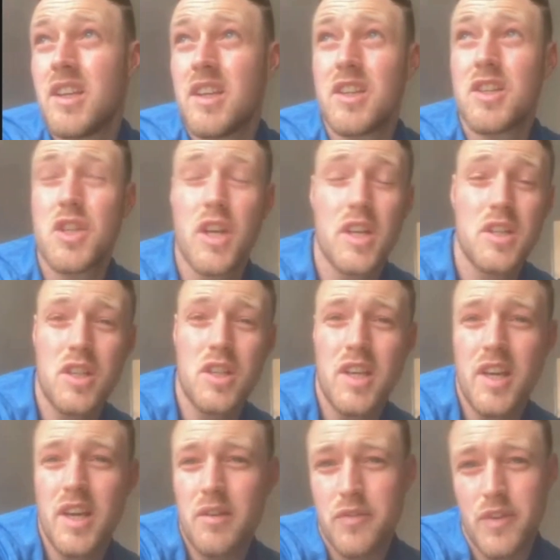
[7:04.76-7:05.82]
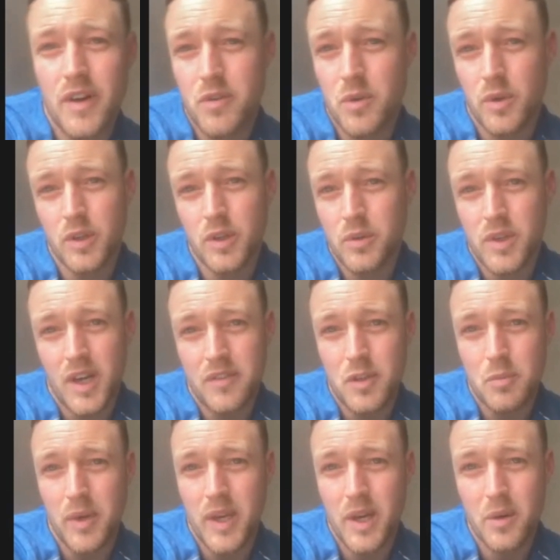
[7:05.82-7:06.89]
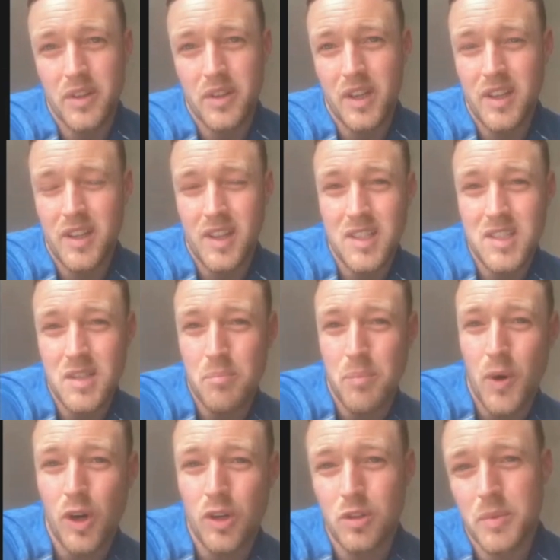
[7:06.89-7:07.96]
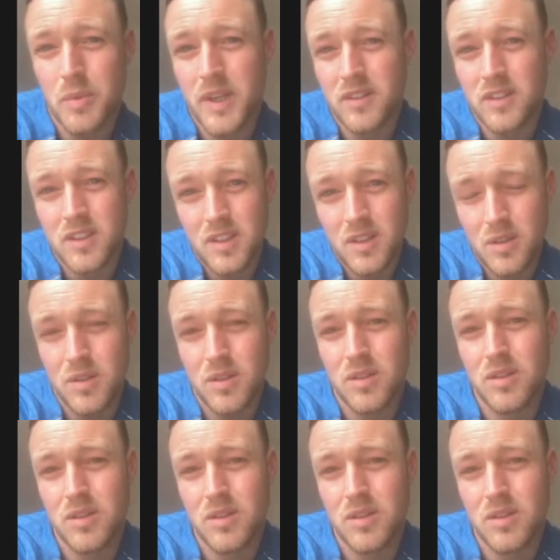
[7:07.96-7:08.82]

you're changing your game for everyone who you have to play with, and I think that's important to be able to do.